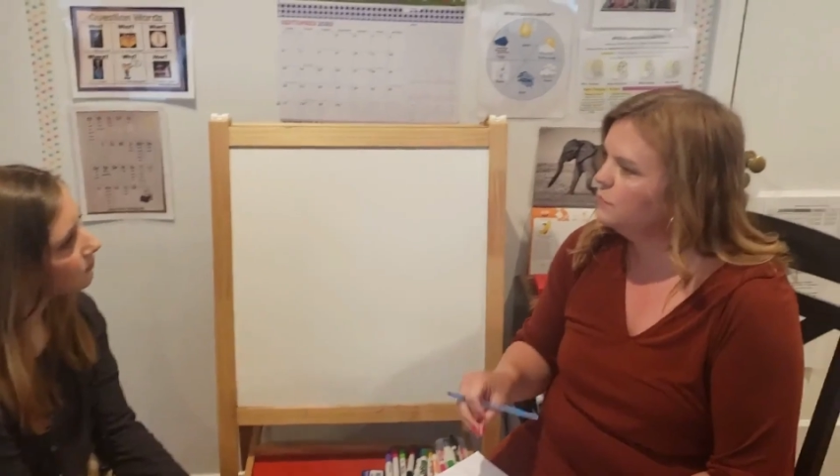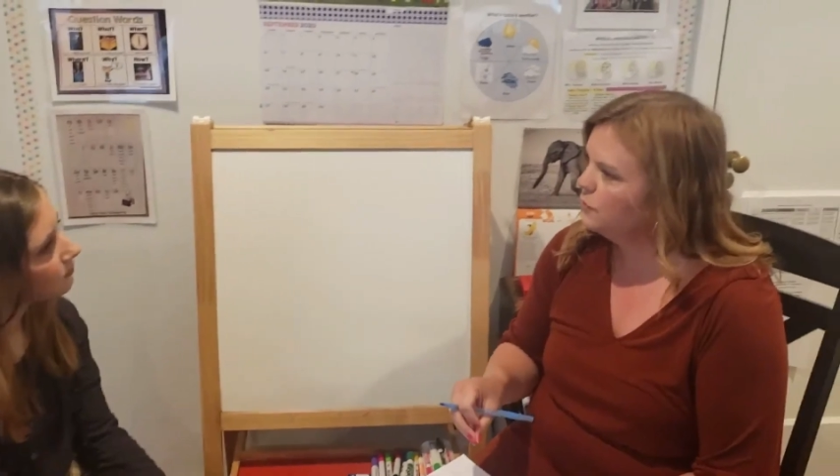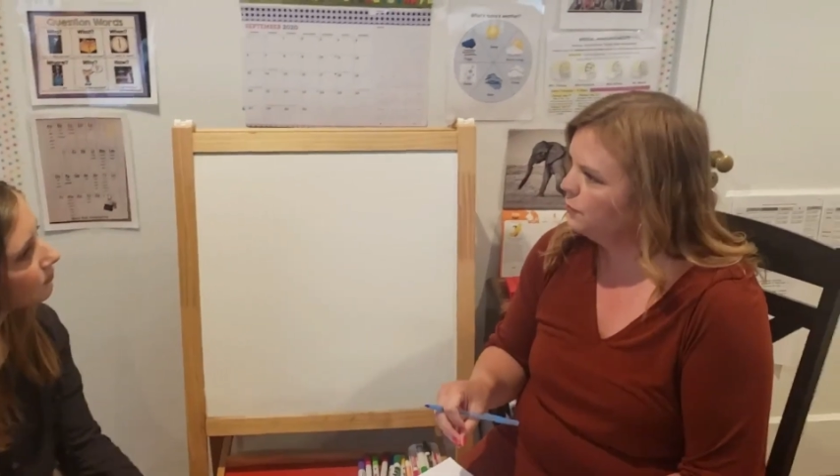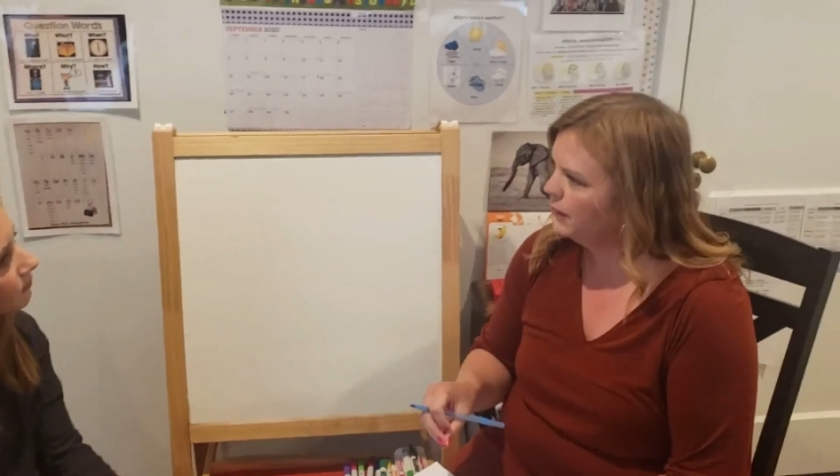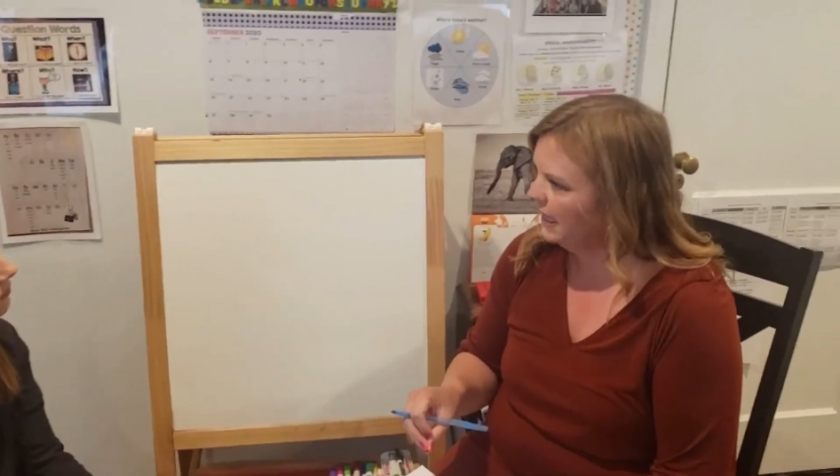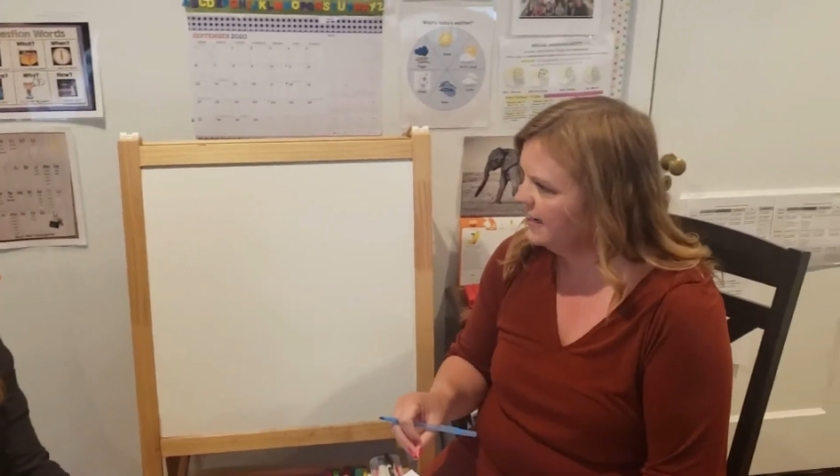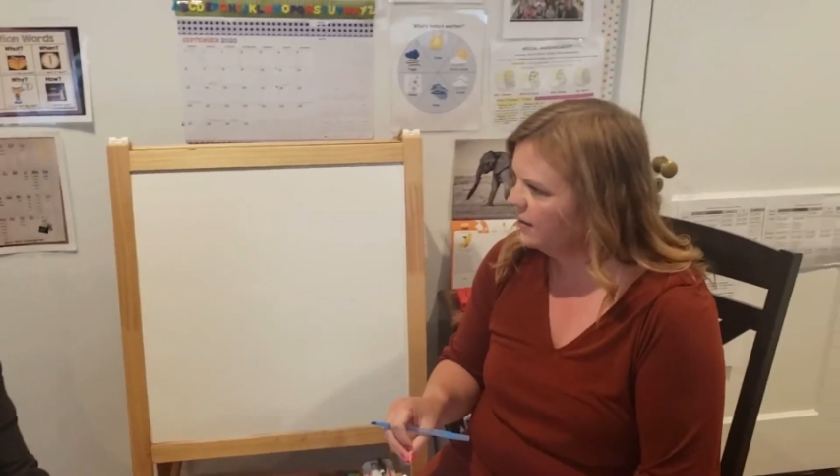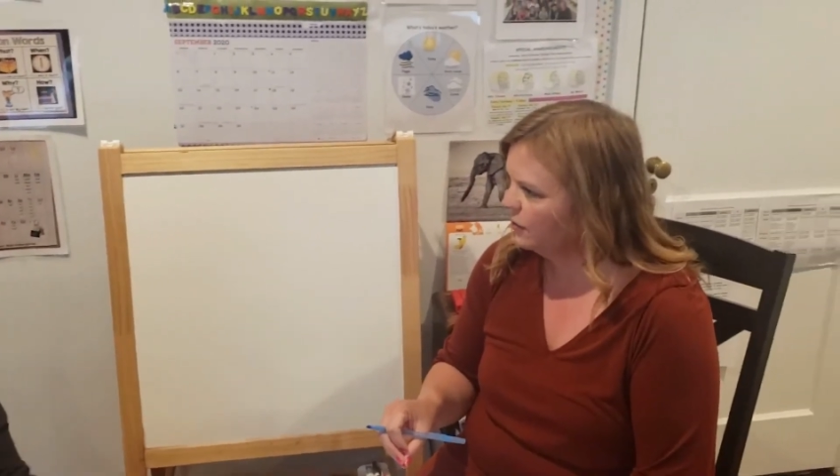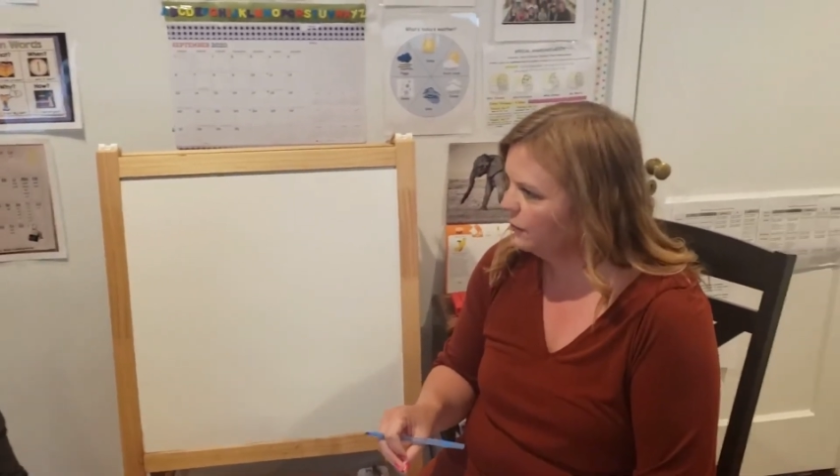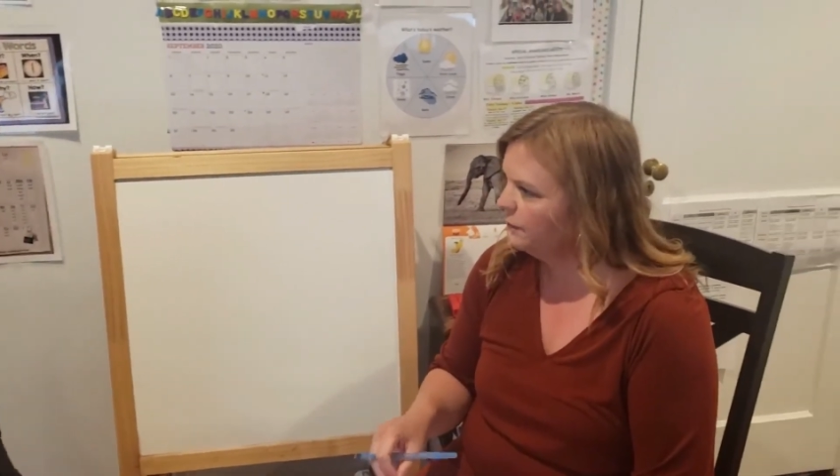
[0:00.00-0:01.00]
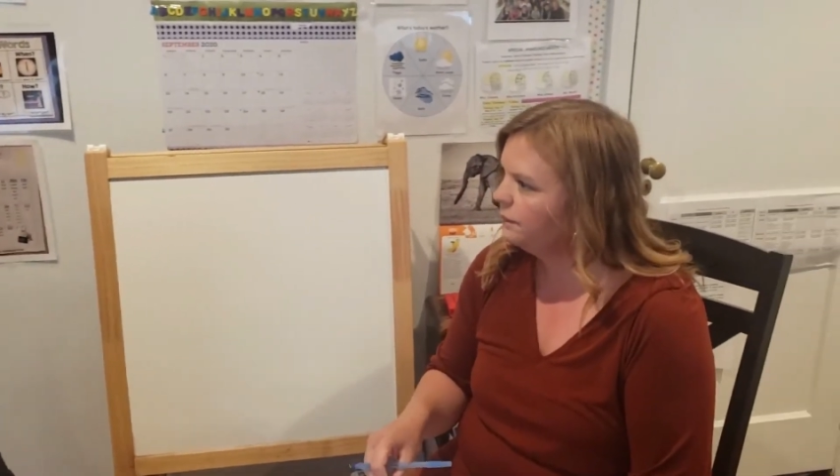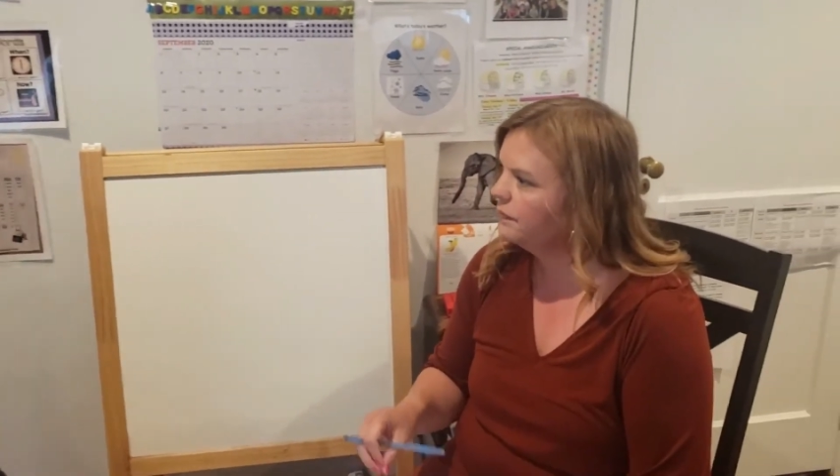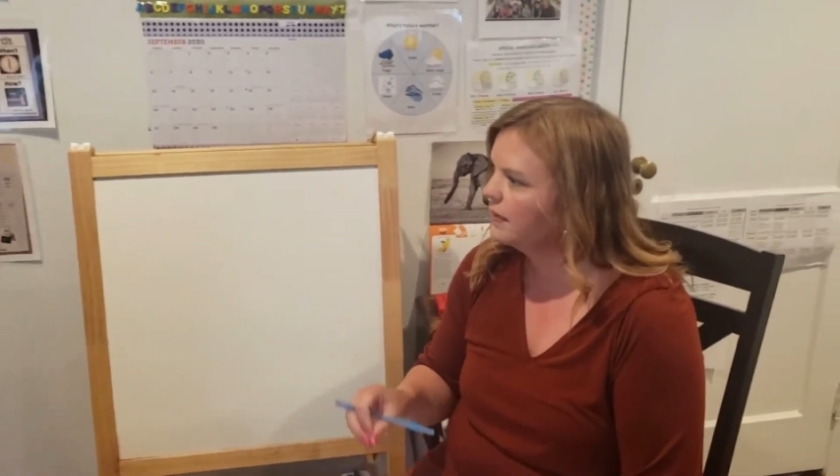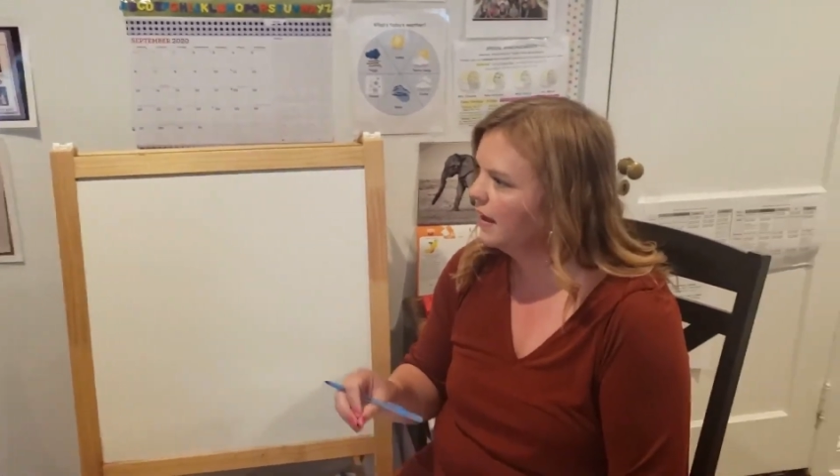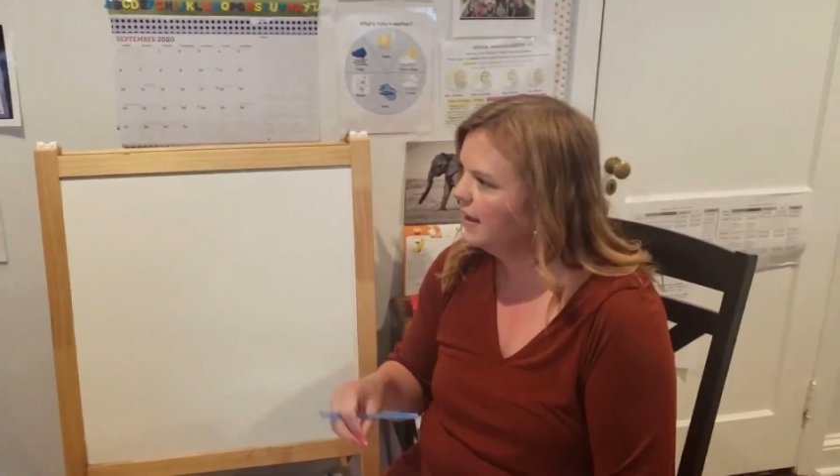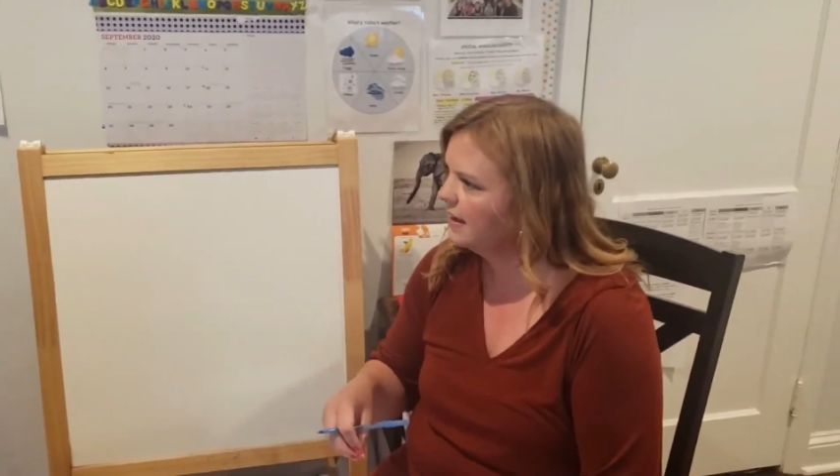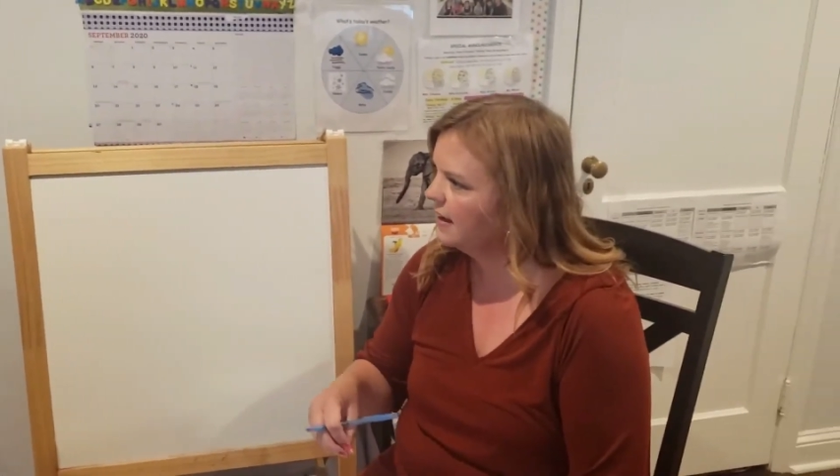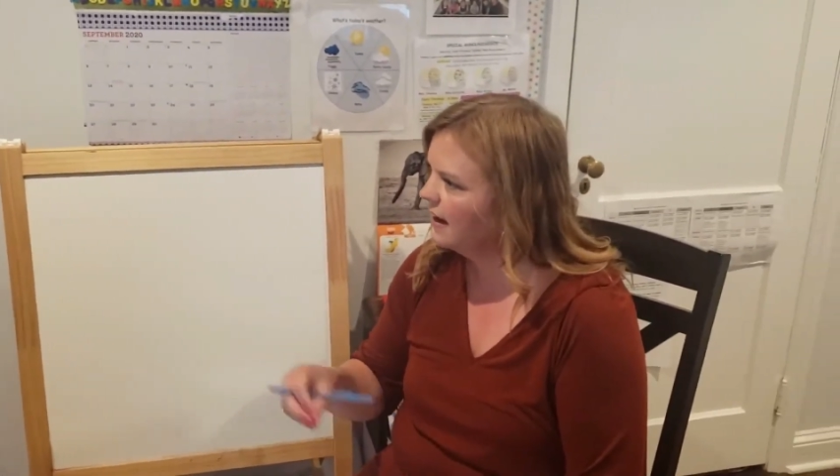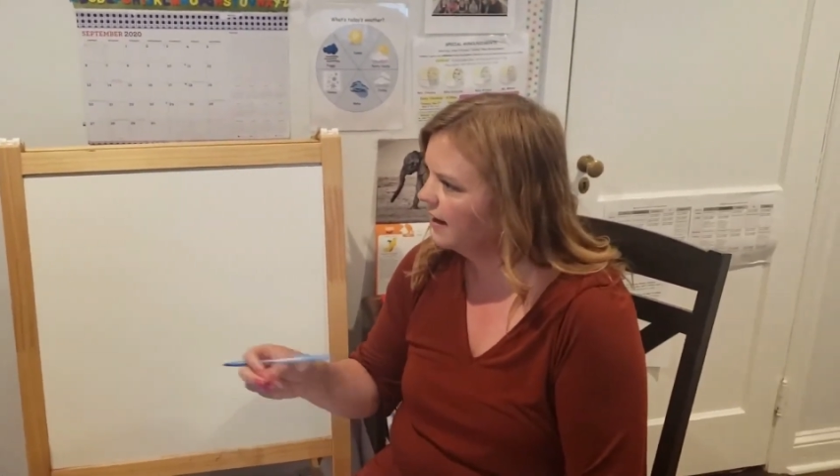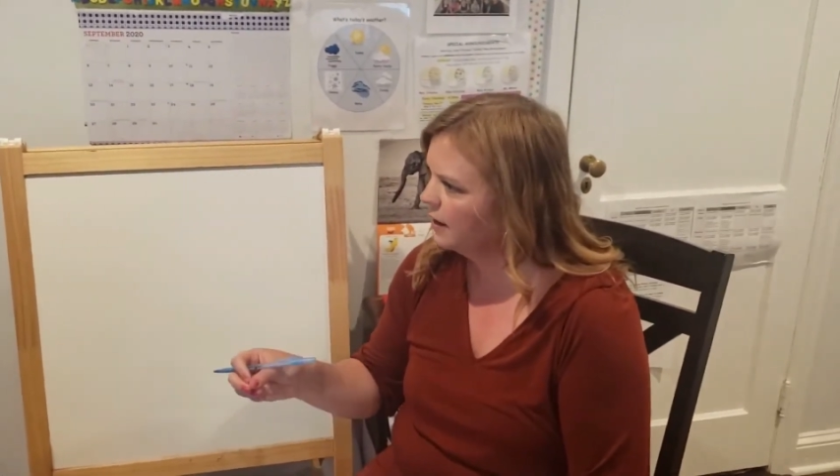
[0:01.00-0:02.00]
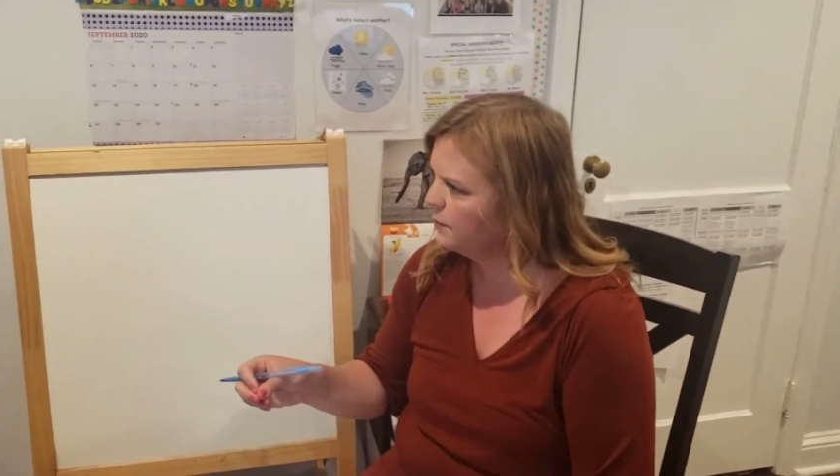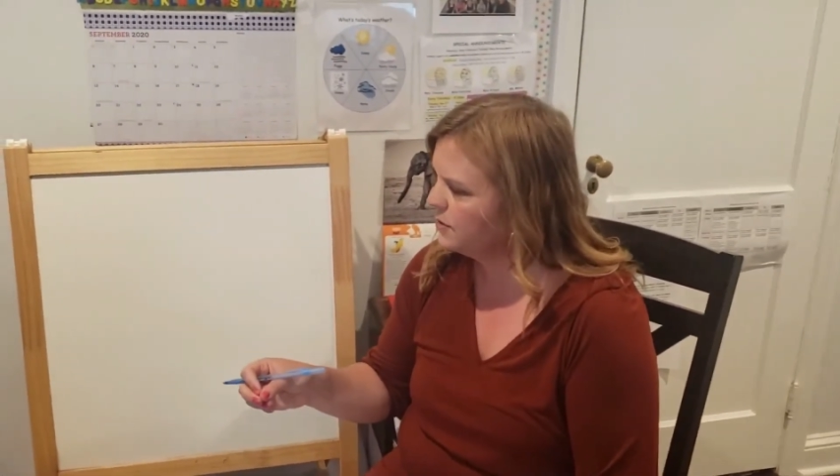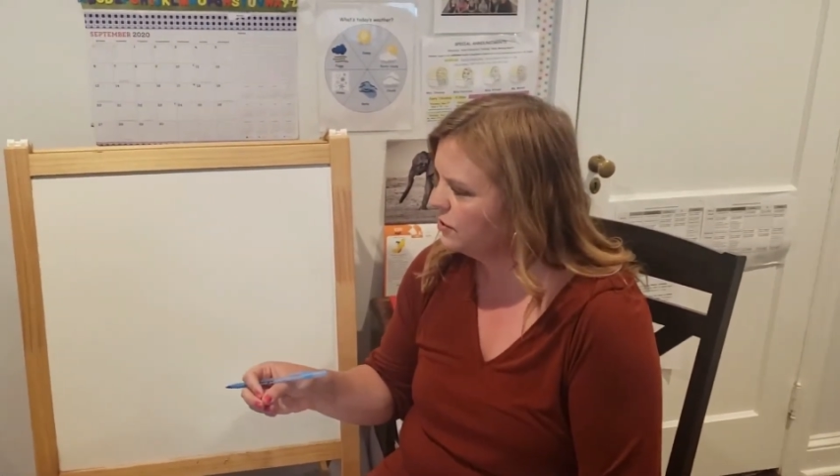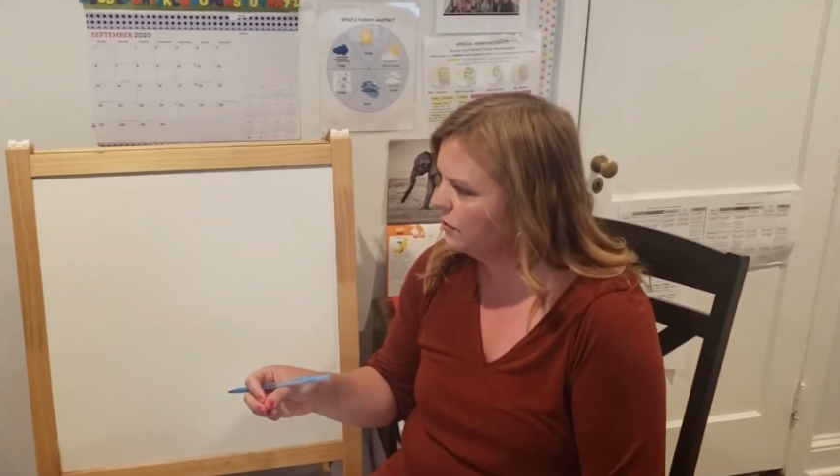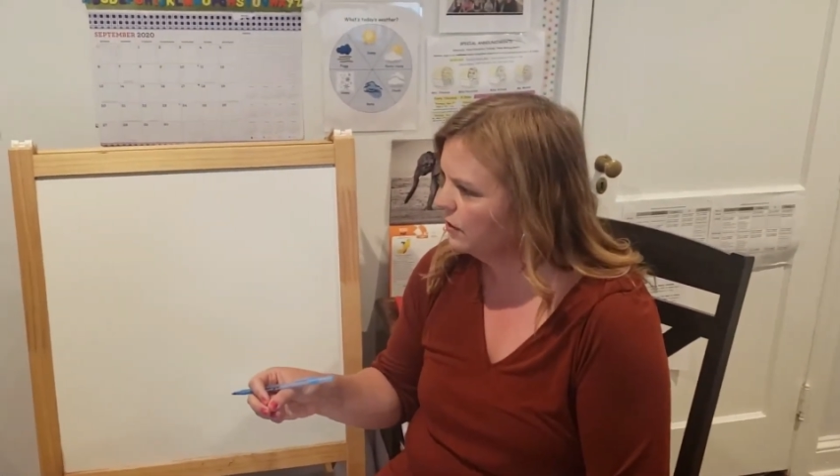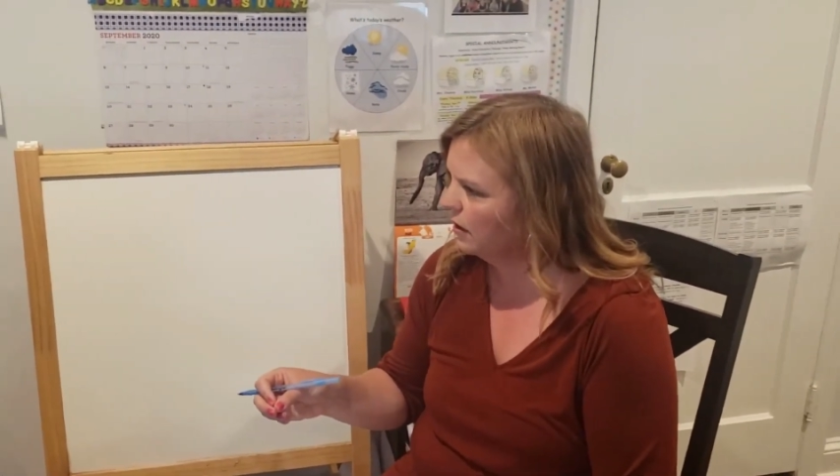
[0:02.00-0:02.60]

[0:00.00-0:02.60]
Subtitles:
new Play-Doh, he got up to